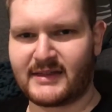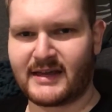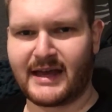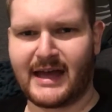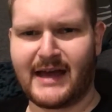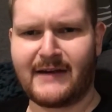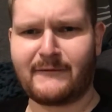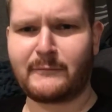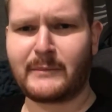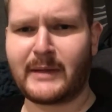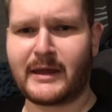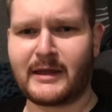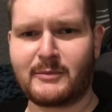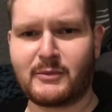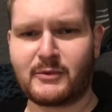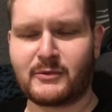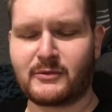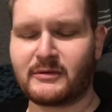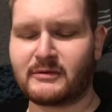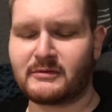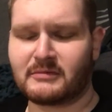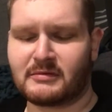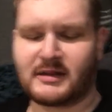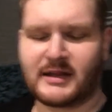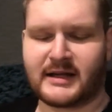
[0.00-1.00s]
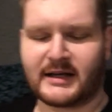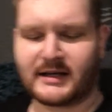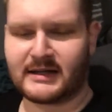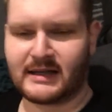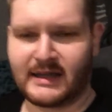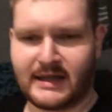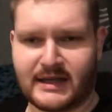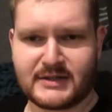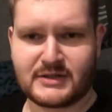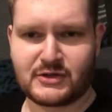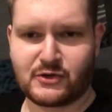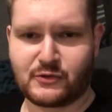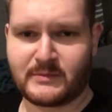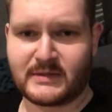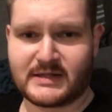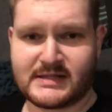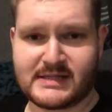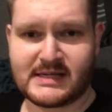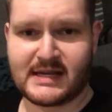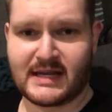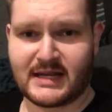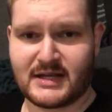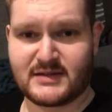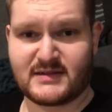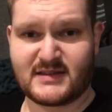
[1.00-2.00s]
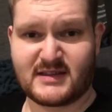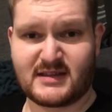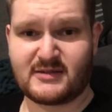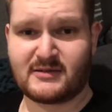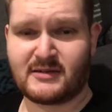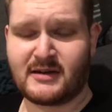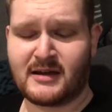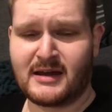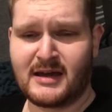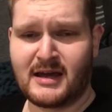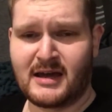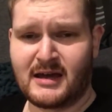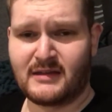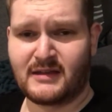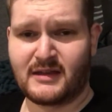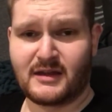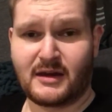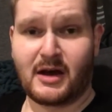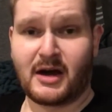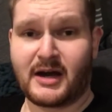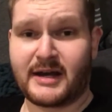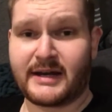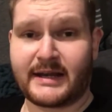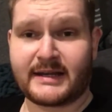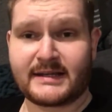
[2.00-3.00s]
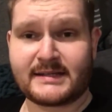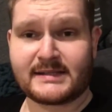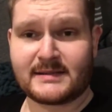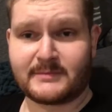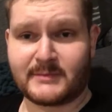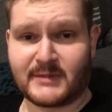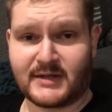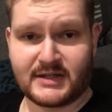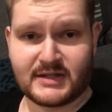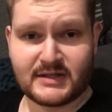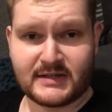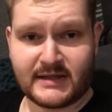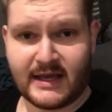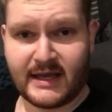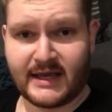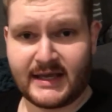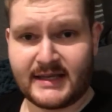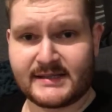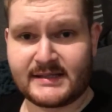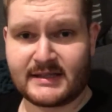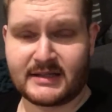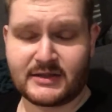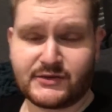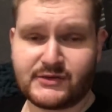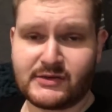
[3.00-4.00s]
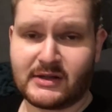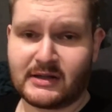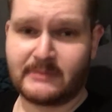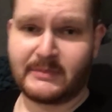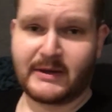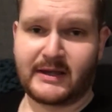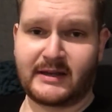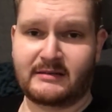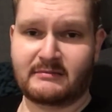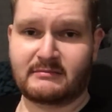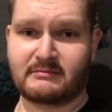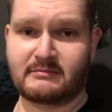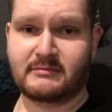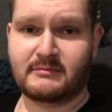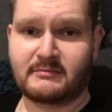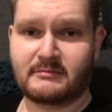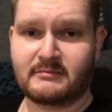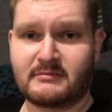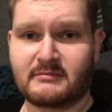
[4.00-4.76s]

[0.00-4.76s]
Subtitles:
They have people, like Claire told me today, that the guy next to me, he's literally been